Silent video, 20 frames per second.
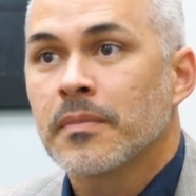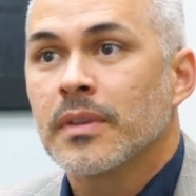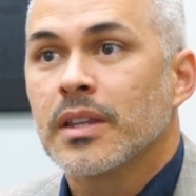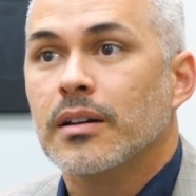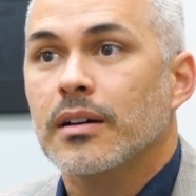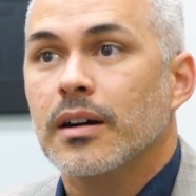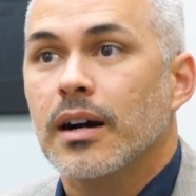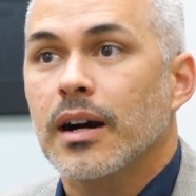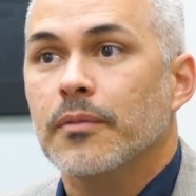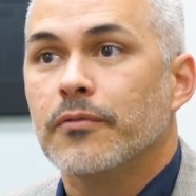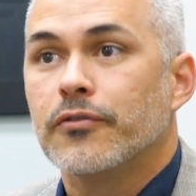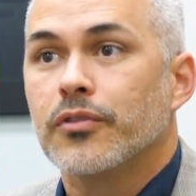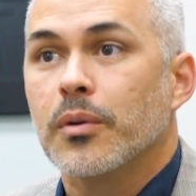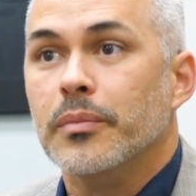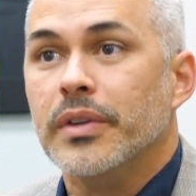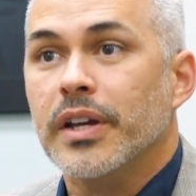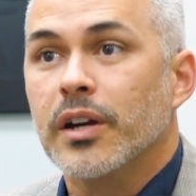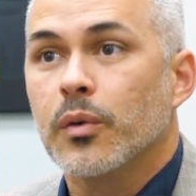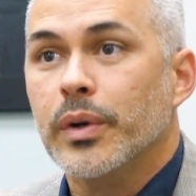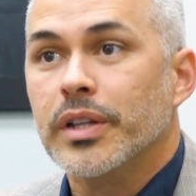
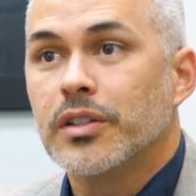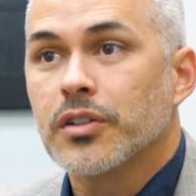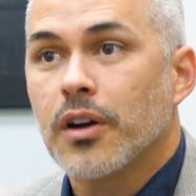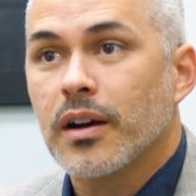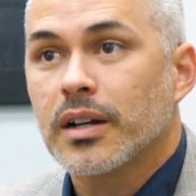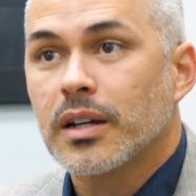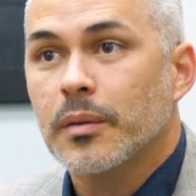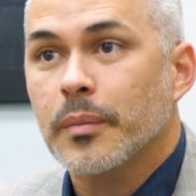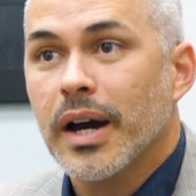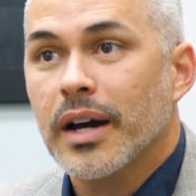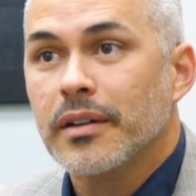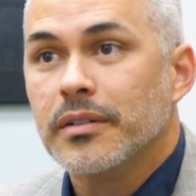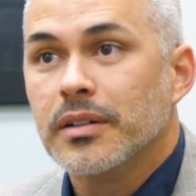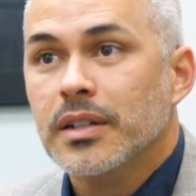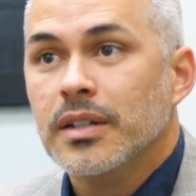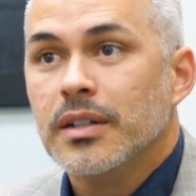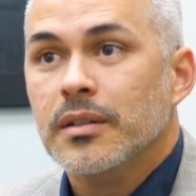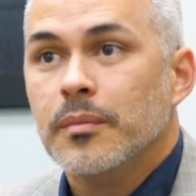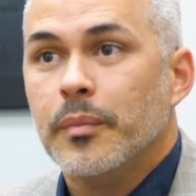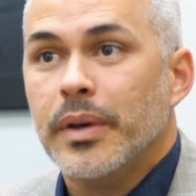From there, we talk about
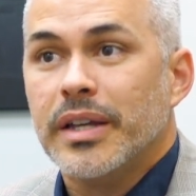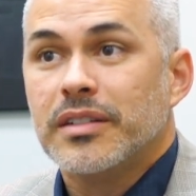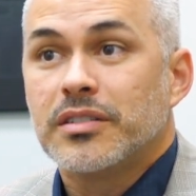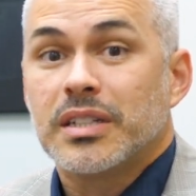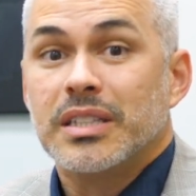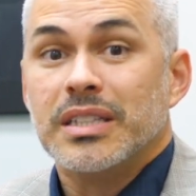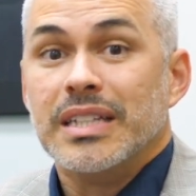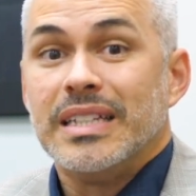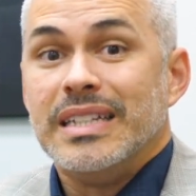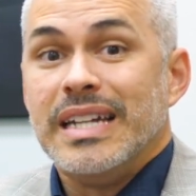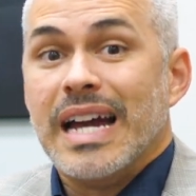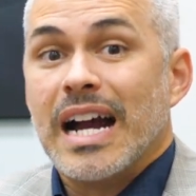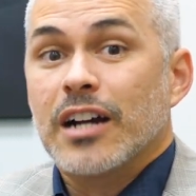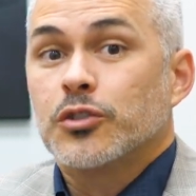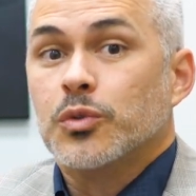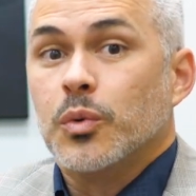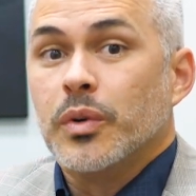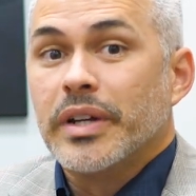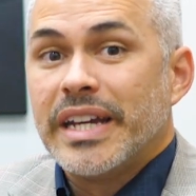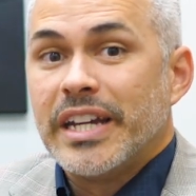basically the
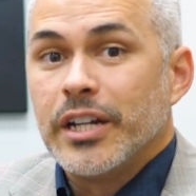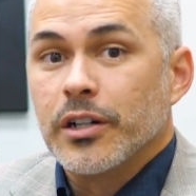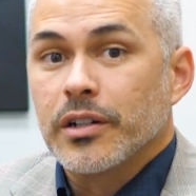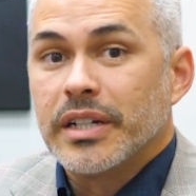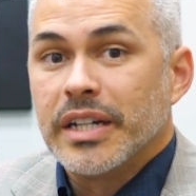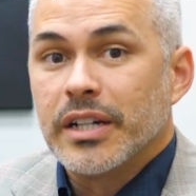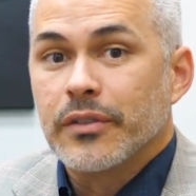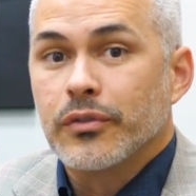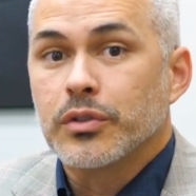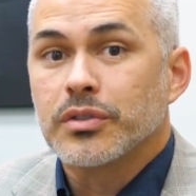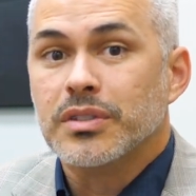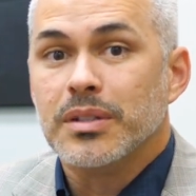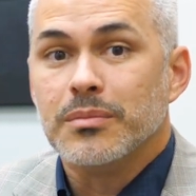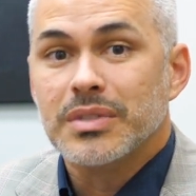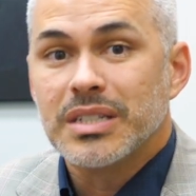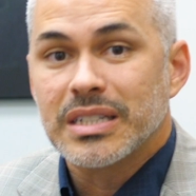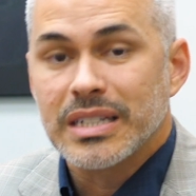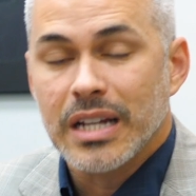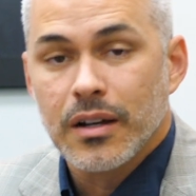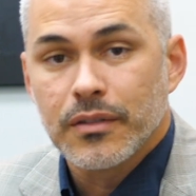actual caregivers
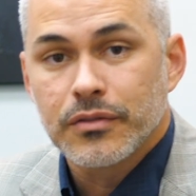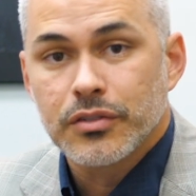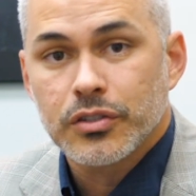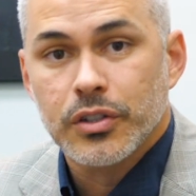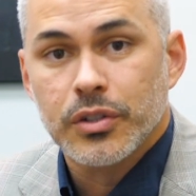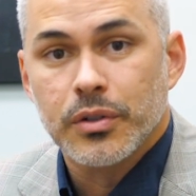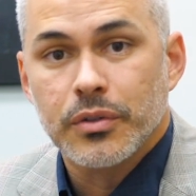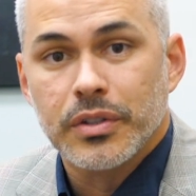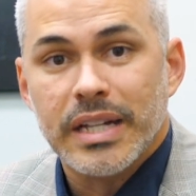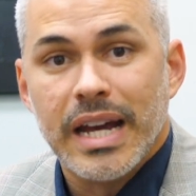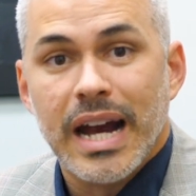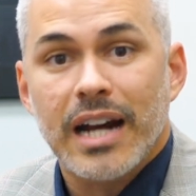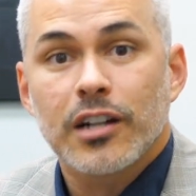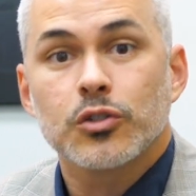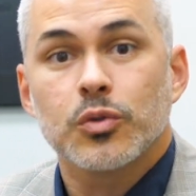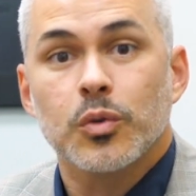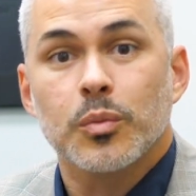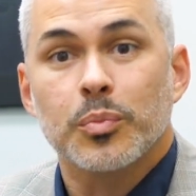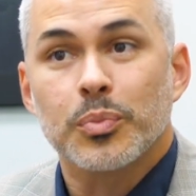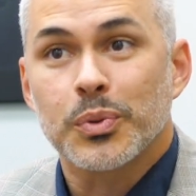themselves that are the
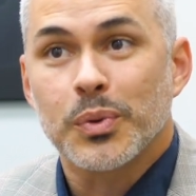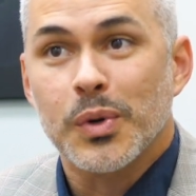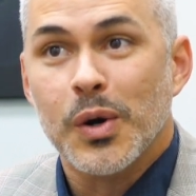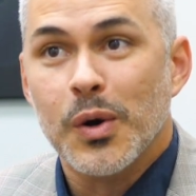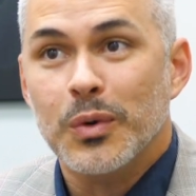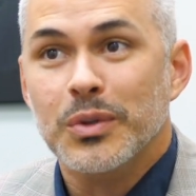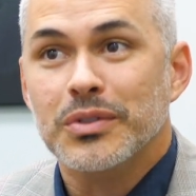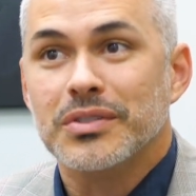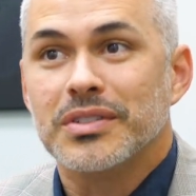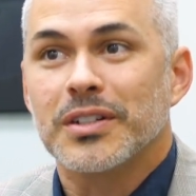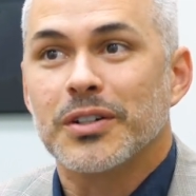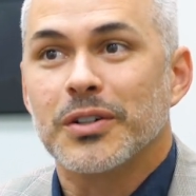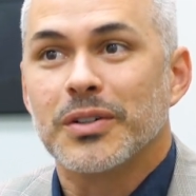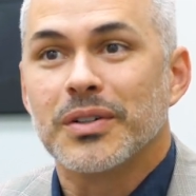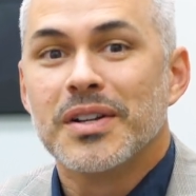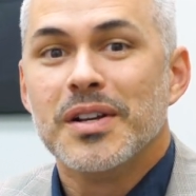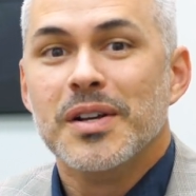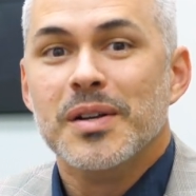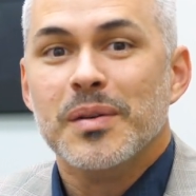actual pros that are